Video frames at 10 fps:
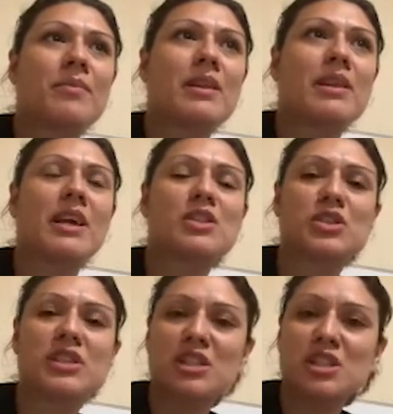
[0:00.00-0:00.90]
the
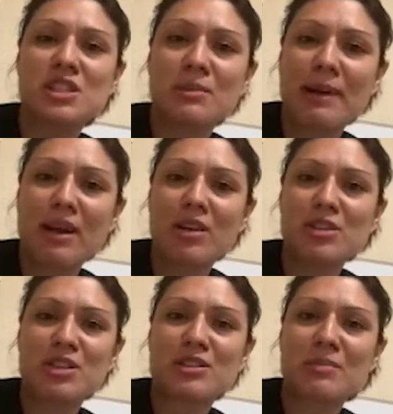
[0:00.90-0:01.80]
introduction to
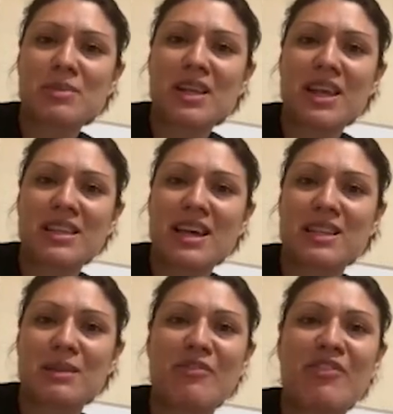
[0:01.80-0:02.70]
biology or something like that
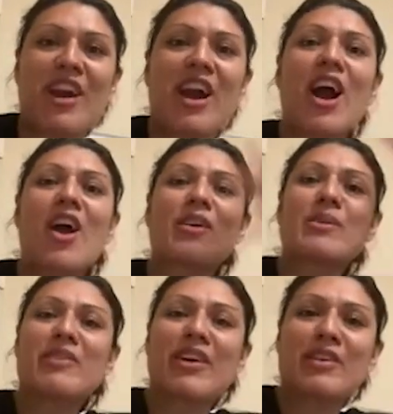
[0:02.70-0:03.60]
at the
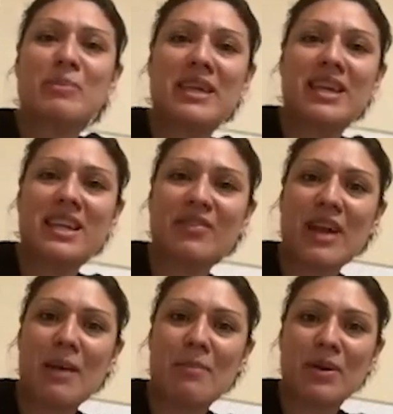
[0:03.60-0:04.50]
very, very beginning of
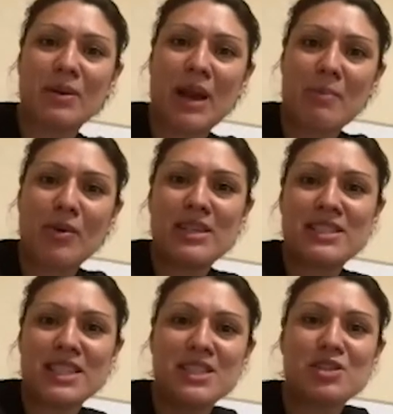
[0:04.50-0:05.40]
Capital
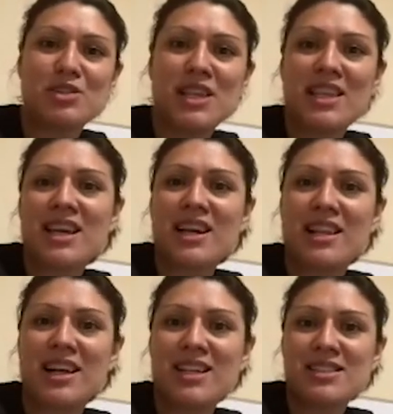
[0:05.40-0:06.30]
Idea. Did you take that
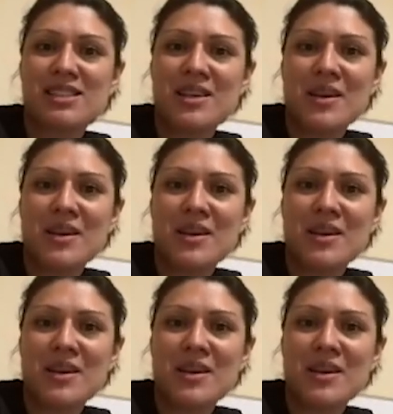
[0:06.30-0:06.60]
class?